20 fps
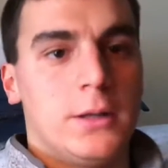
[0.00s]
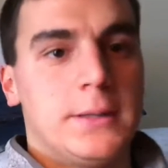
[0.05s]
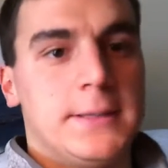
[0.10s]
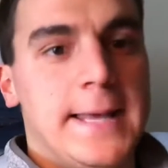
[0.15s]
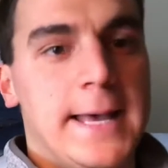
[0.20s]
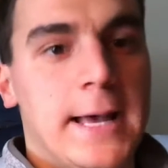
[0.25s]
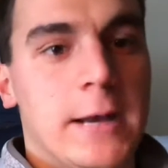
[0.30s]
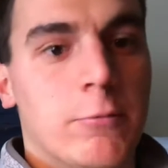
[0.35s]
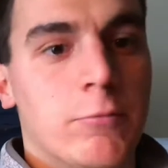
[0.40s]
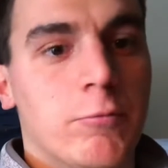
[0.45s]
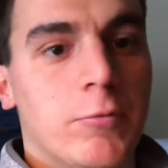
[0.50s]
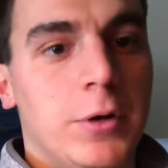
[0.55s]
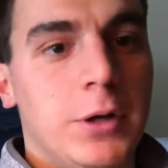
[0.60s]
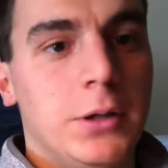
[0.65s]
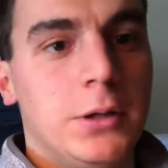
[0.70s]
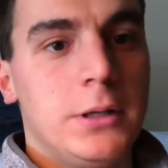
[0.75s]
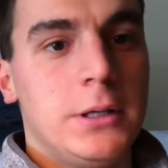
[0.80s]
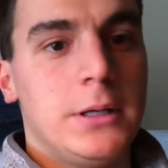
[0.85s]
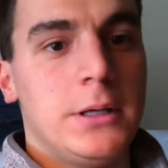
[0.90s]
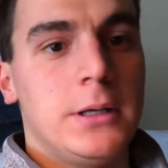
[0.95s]
that
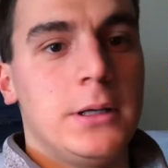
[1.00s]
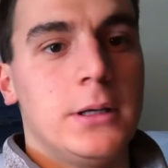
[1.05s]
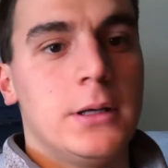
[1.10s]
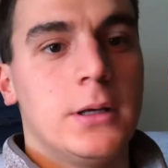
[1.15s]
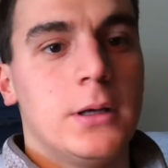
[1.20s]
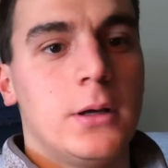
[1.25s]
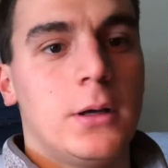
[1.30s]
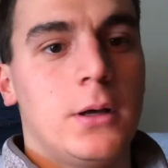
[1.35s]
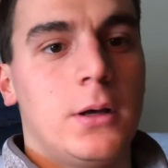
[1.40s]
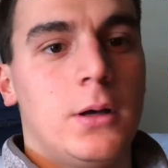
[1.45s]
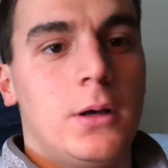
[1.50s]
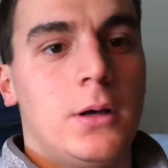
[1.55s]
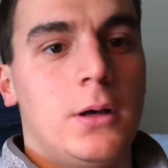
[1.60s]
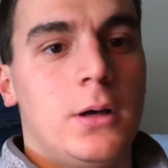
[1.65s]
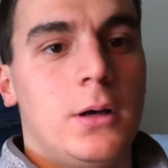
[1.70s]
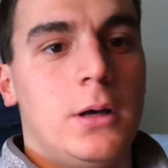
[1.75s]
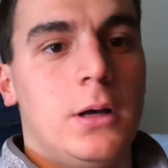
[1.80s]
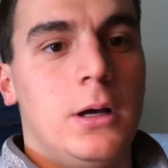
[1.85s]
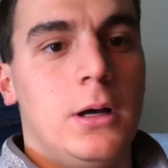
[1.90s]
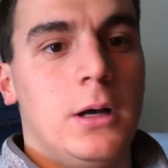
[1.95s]
really
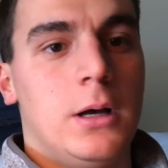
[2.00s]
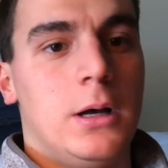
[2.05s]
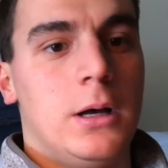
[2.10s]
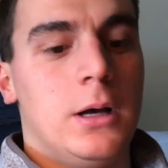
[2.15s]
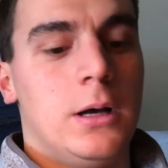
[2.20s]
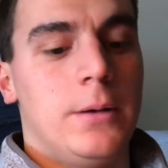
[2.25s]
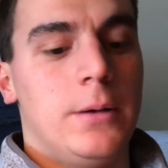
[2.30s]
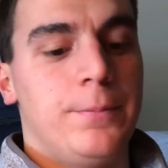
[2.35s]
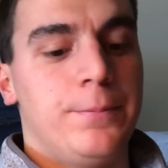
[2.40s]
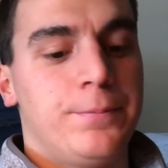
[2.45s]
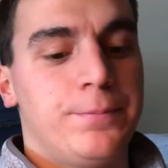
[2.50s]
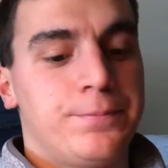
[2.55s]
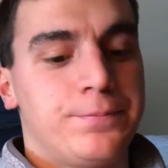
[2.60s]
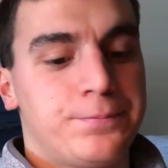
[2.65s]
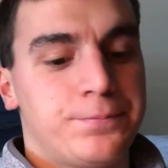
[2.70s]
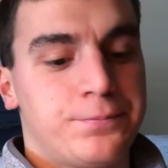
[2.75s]
um,